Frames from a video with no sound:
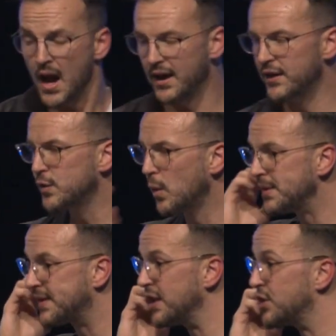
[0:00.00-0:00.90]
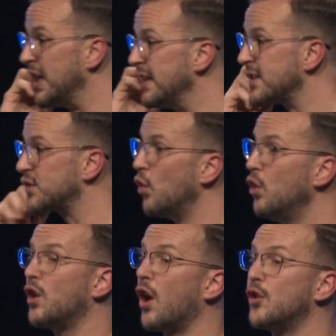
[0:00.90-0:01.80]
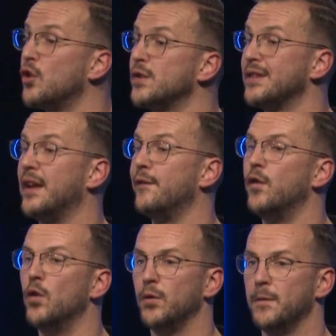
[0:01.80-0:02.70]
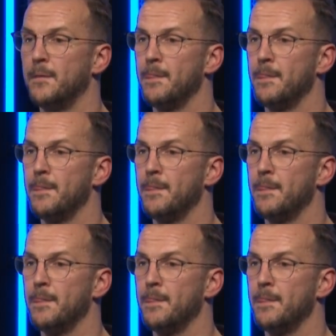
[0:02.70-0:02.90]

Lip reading: And this woman says, Jesus, all you got to do is let it fall.